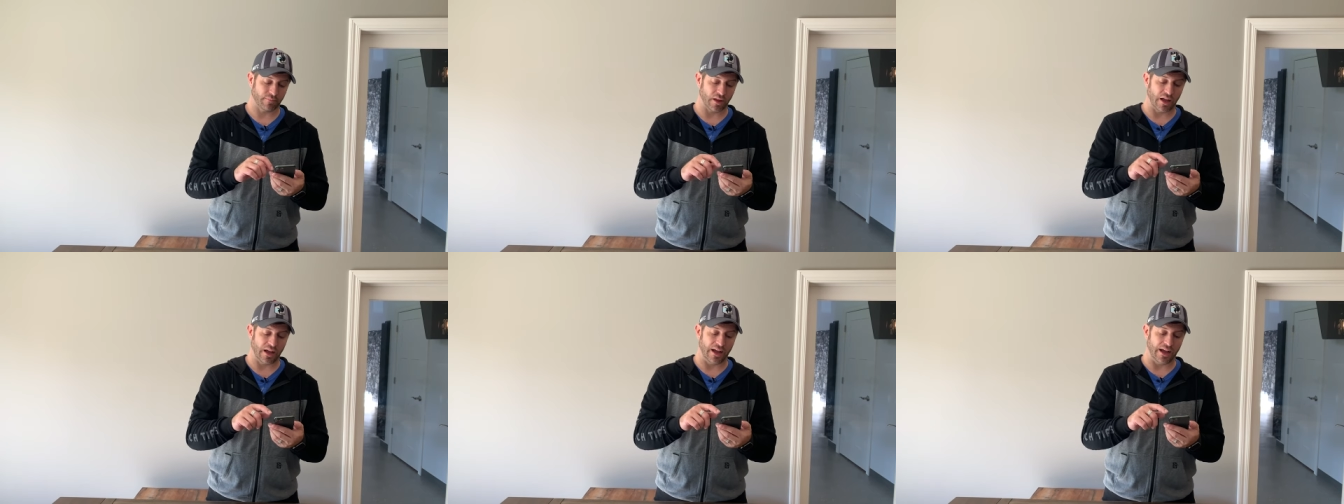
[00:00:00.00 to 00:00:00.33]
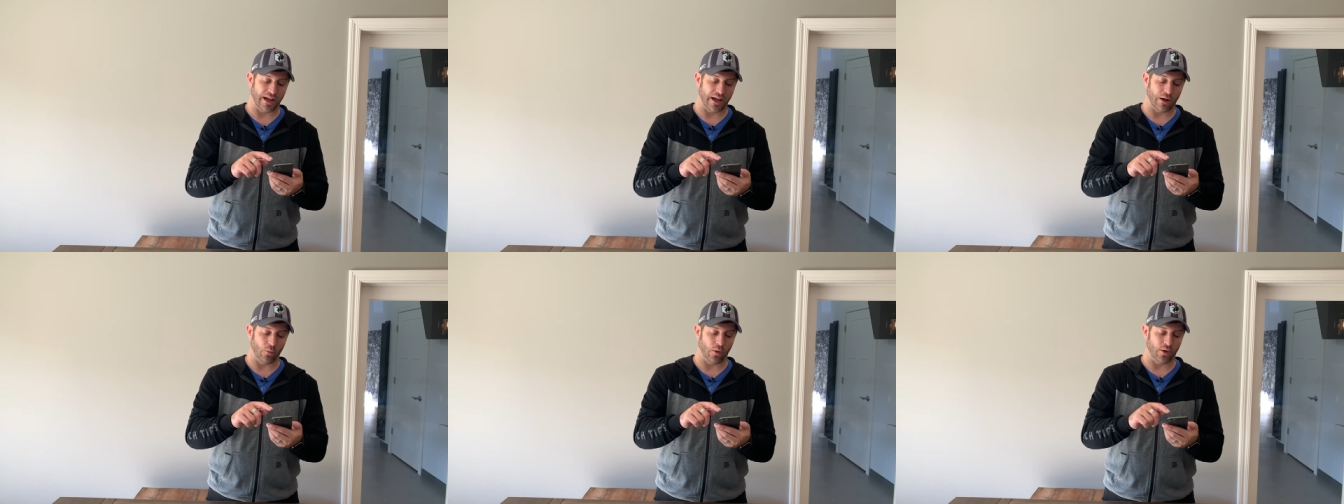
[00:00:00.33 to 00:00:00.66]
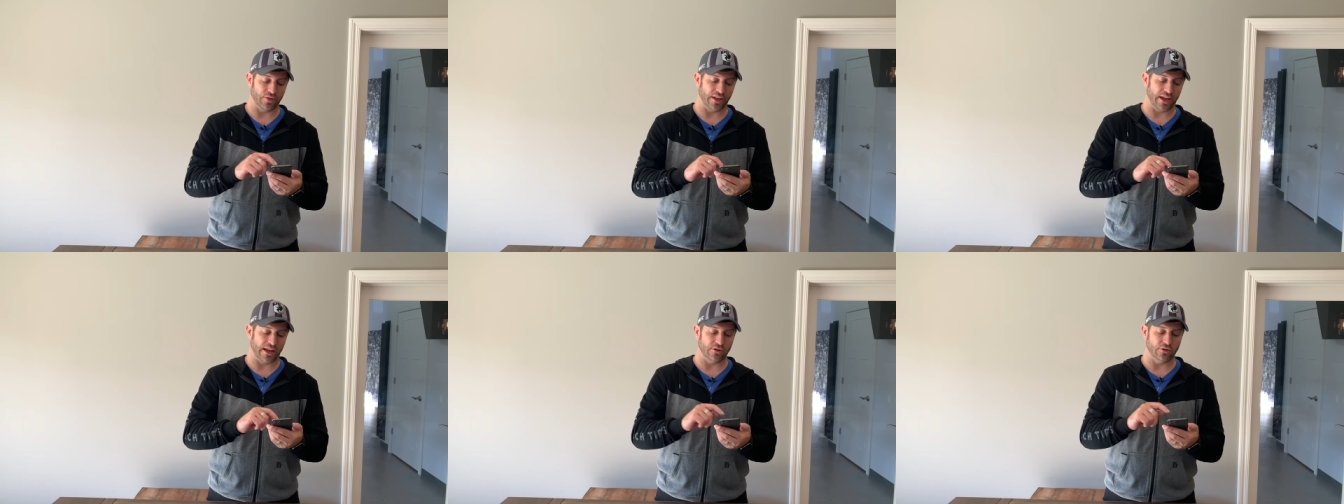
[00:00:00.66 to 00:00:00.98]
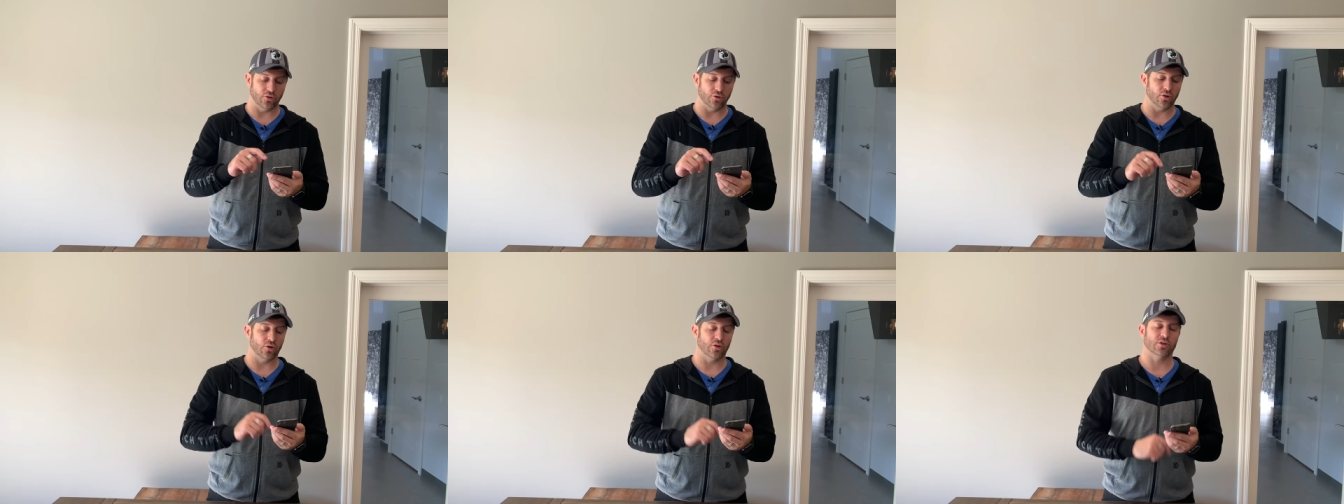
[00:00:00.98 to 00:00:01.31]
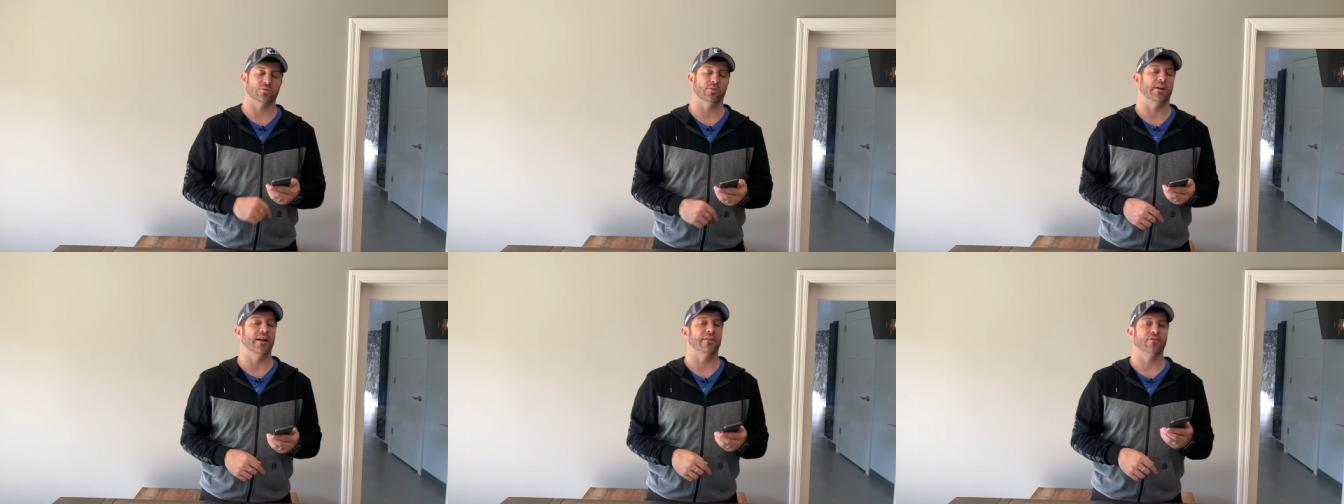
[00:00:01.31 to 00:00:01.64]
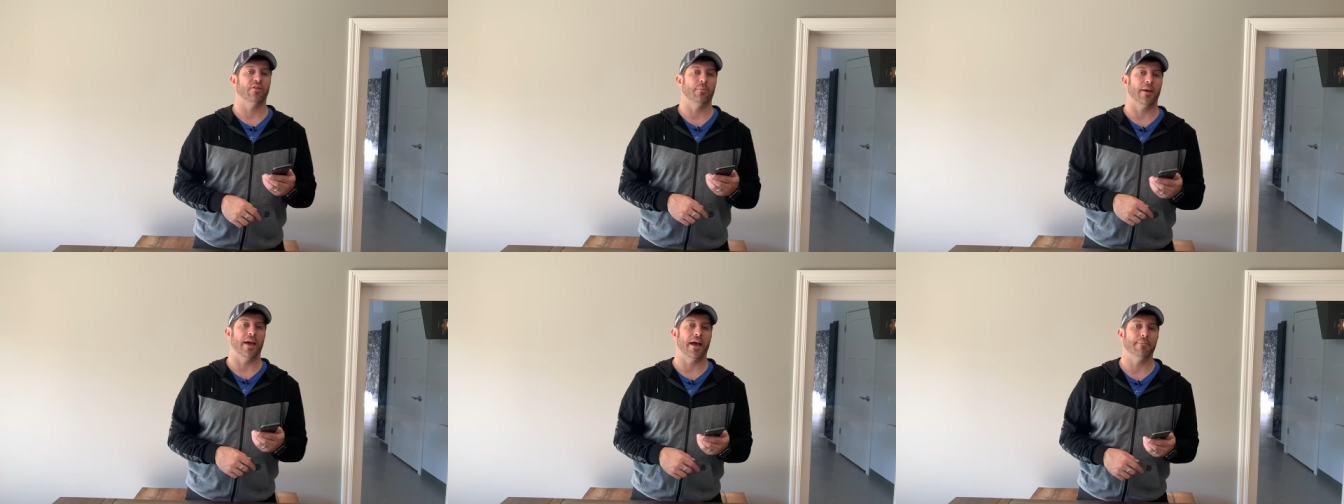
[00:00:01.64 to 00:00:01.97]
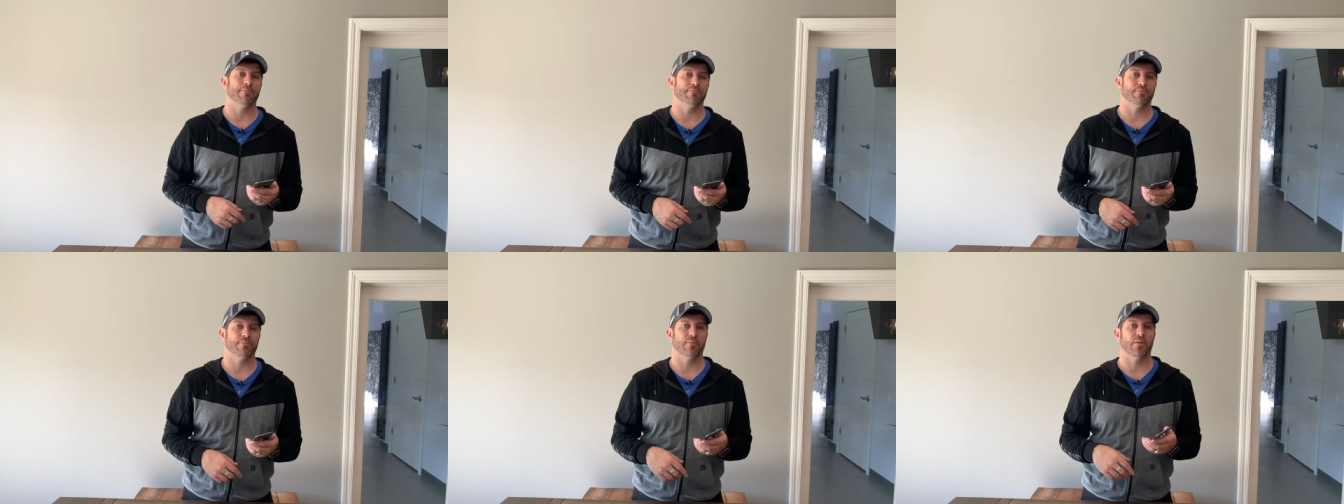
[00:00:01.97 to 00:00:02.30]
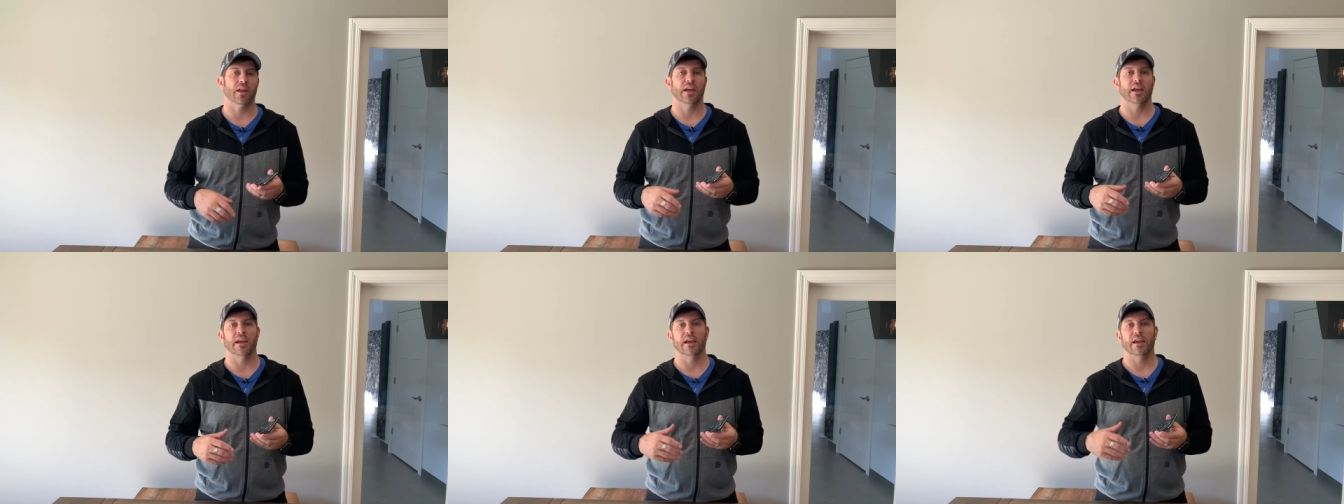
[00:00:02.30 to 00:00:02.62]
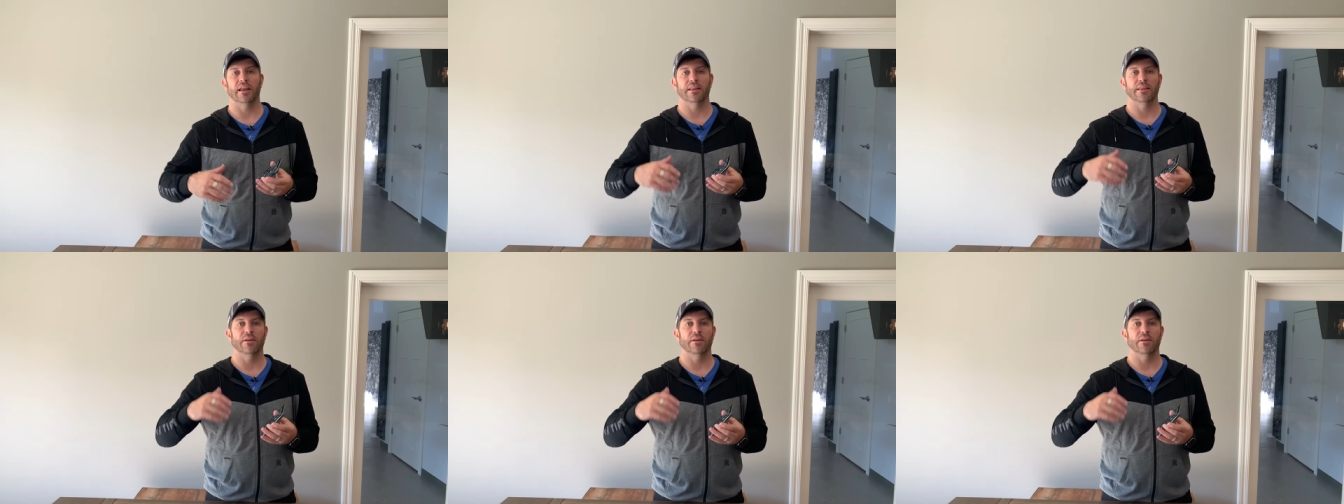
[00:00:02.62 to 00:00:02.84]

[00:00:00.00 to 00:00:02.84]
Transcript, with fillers: uh, one thing I do notice right off the bat, and